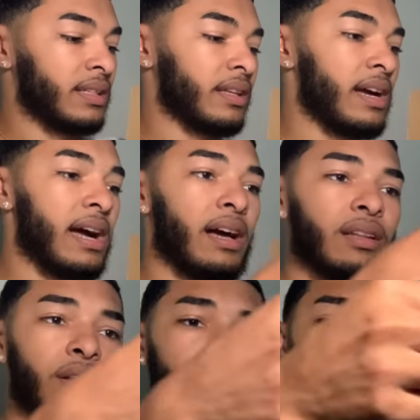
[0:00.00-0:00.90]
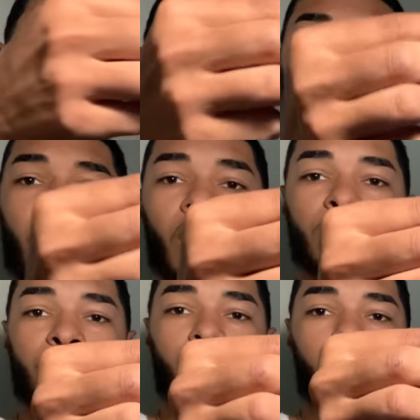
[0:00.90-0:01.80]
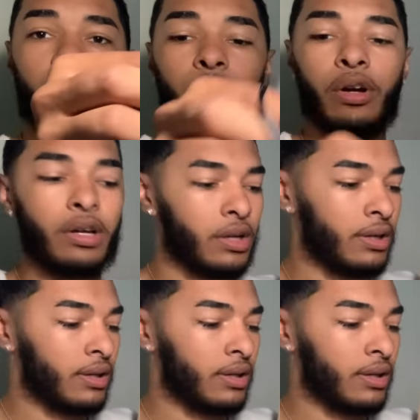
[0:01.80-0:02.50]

Got a little charger cord.